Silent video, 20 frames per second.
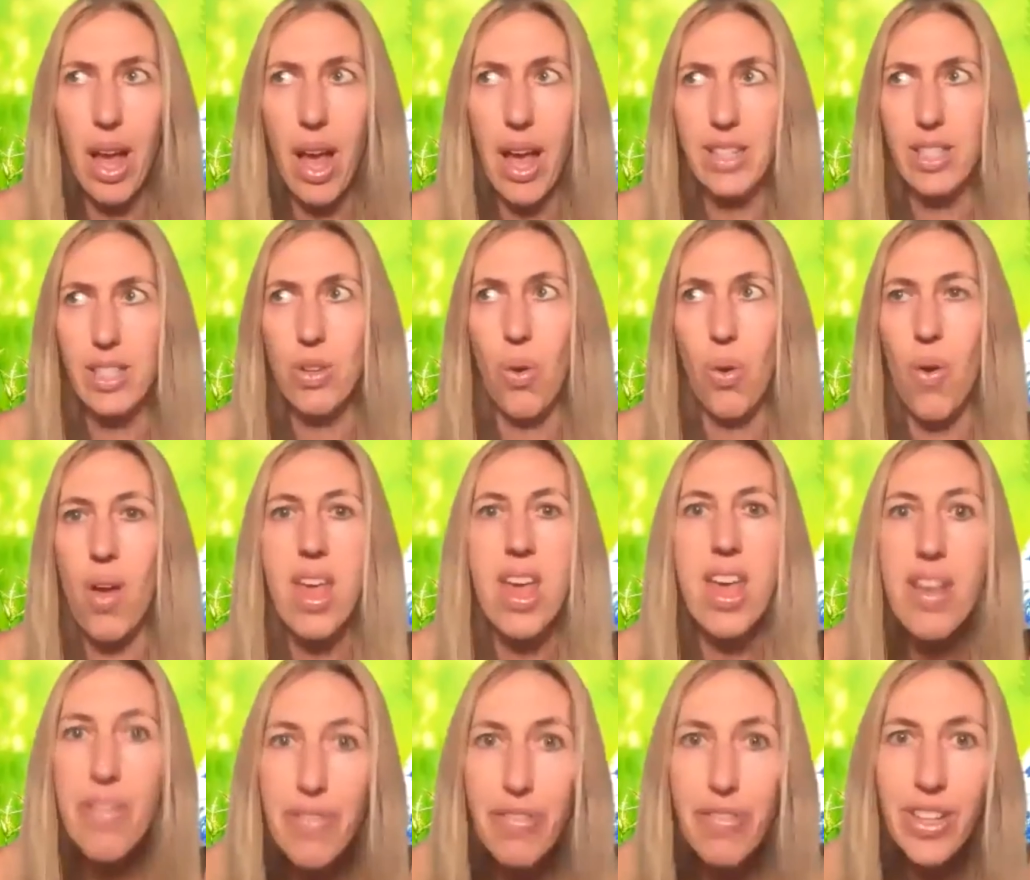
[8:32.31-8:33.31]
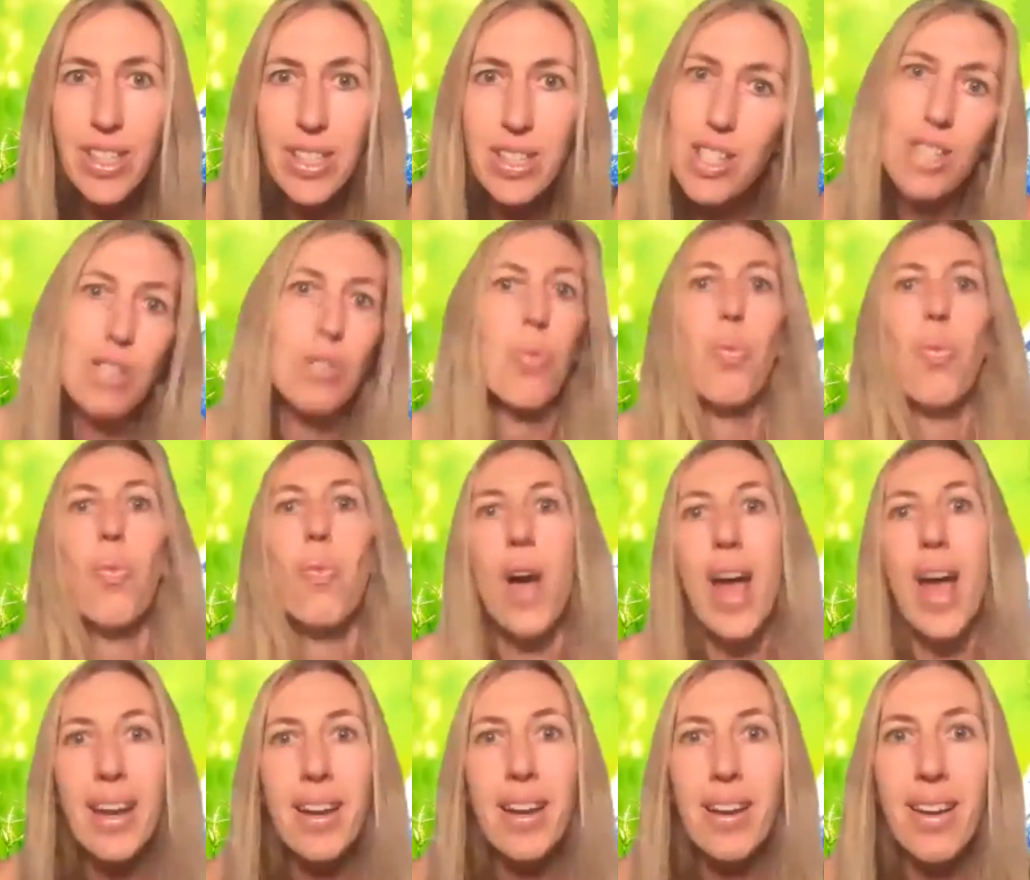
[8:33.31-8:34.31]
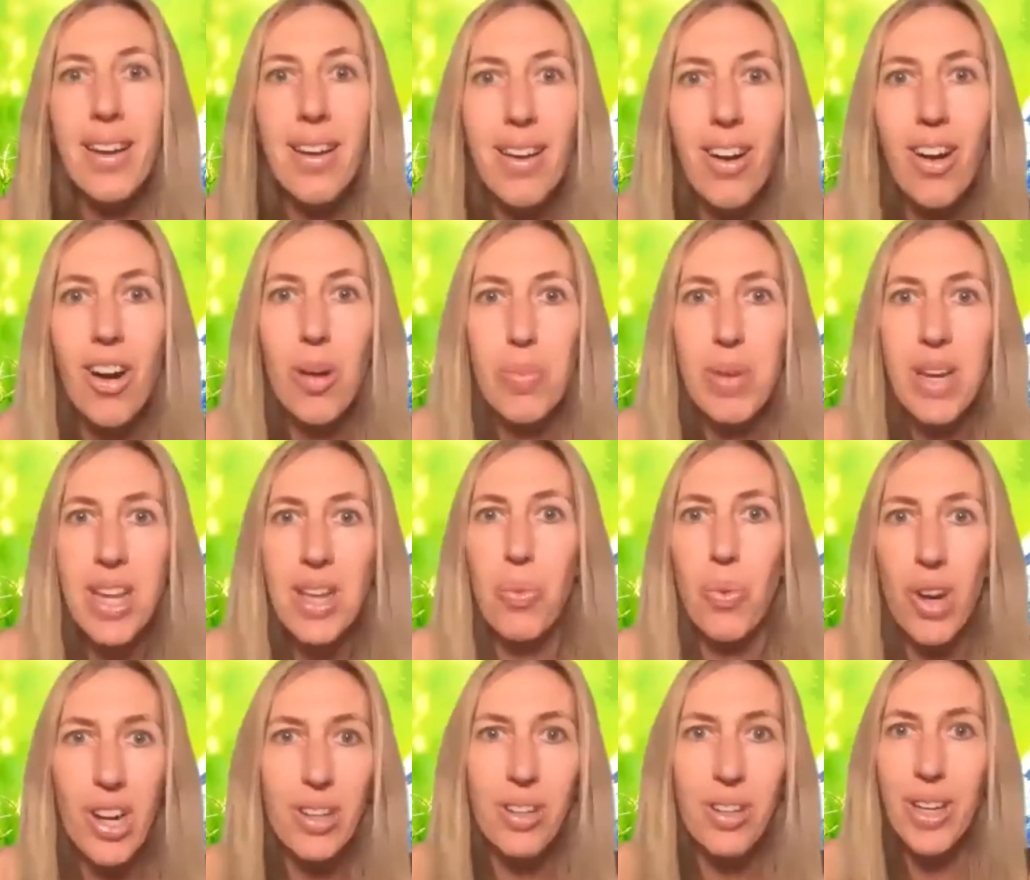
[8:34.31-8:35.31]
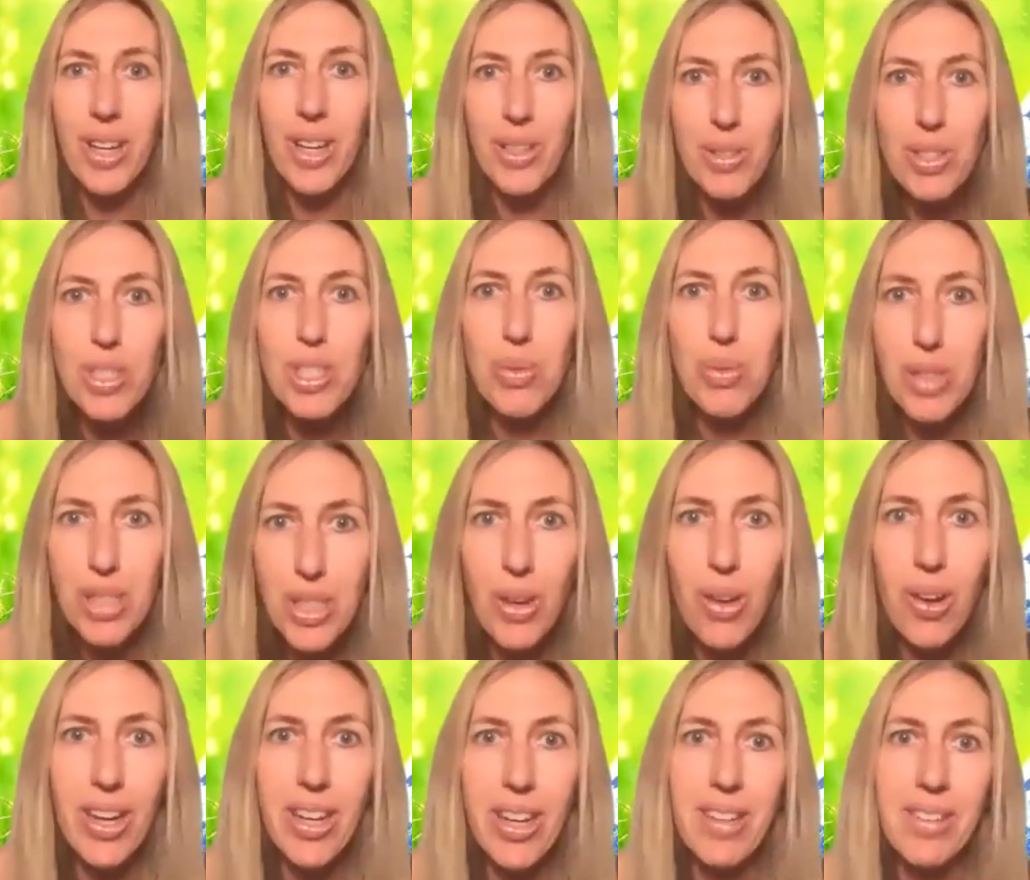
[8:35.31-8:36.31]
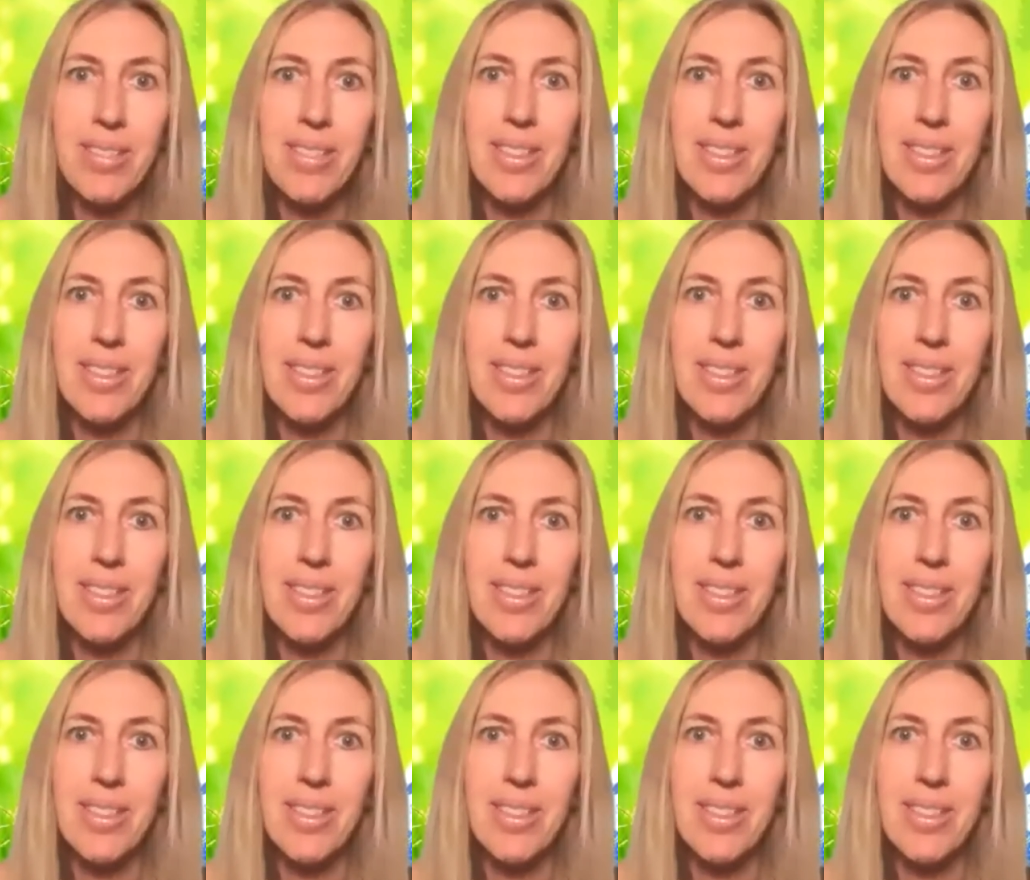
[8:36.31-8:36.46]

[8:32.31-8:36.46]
It's not if, it's just when Harmony One goes to $1.